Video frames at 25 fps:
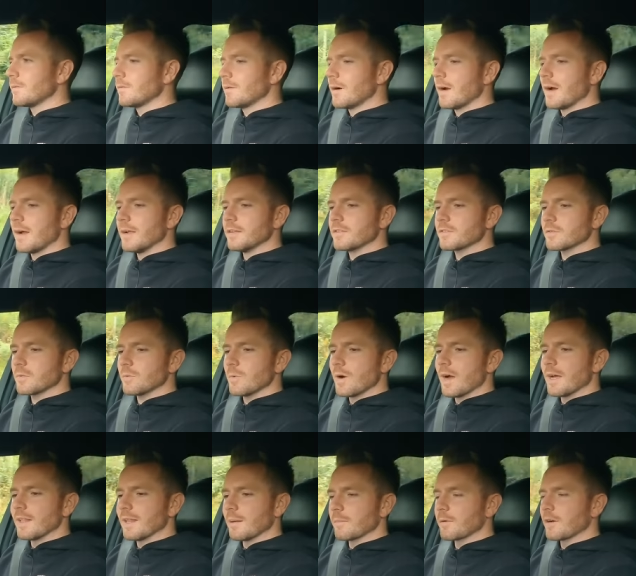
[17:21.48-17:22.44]
Right,
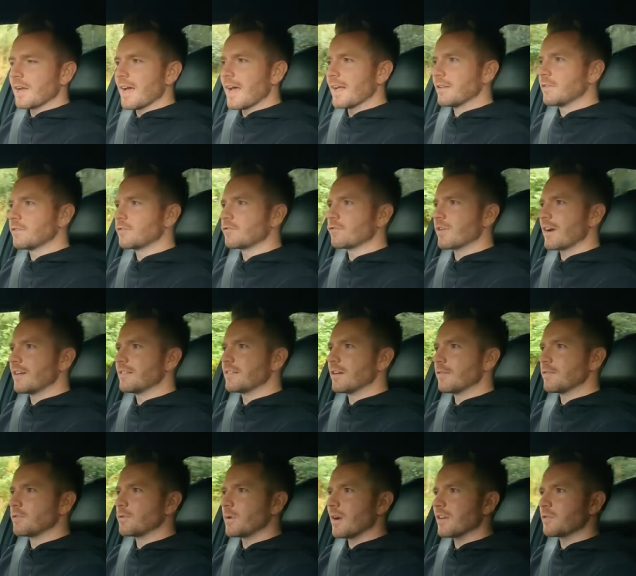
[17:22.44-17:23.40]
well, I'm going to head
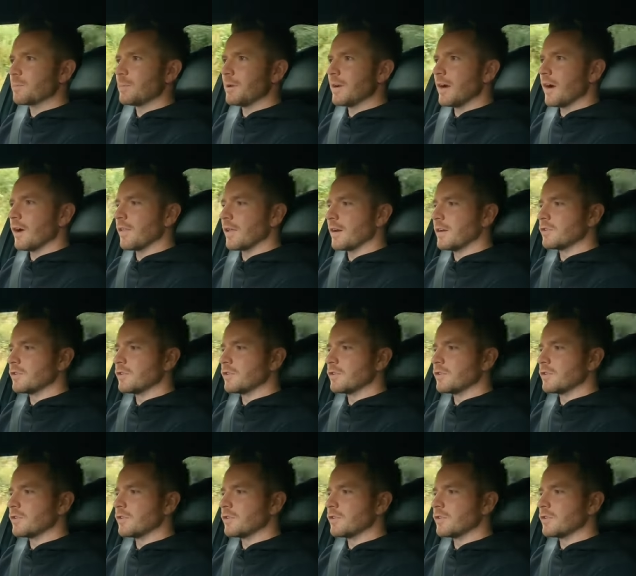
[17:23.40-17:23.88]
straight over to SPR,